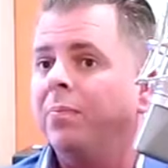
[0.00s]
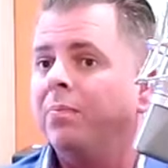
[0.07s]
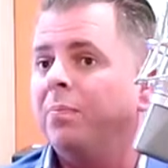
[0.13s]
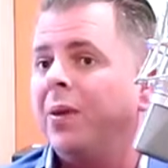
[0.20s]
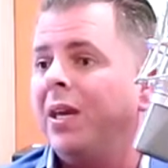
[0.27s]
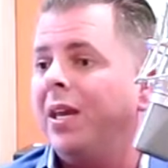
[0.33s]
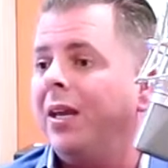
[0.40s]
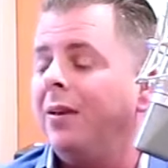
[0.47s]

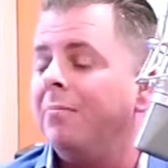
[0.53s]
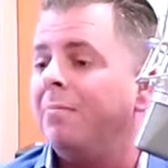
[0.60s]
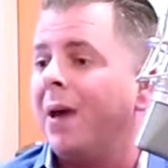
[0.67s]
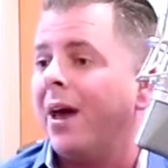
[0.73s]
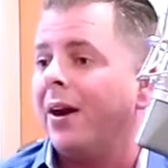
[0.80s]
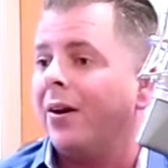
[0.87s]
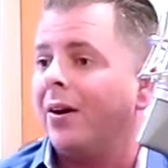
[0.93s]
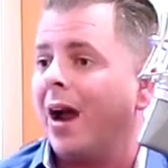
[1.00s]
being
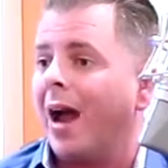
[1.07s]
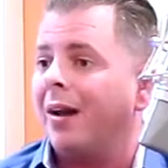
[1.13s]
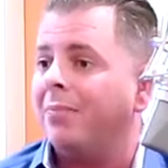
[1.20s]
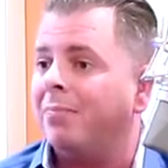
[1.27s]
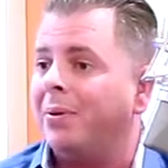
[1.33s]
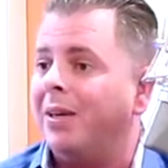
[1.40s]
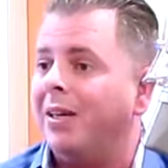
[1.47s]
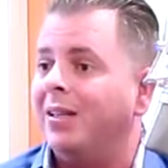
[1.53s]
better
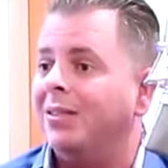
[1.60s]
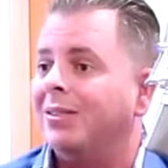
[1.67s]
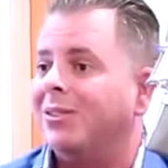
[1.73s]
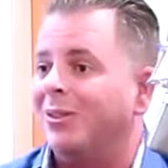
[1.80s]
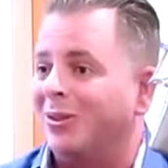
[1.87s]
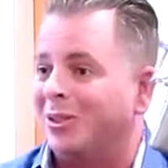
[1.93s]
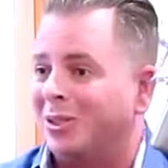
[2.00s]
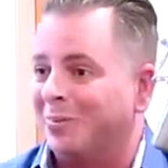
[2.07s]
at being
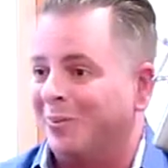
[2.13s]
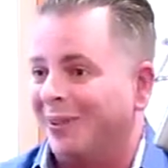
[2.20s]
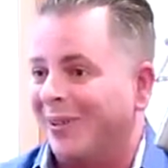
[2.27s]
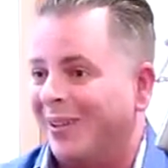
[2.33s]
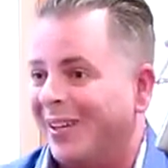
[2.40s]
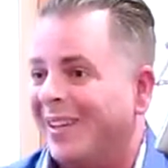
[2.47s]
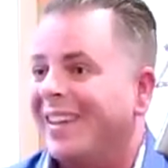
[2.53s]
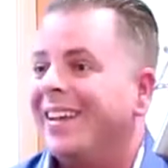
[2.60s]
searchable.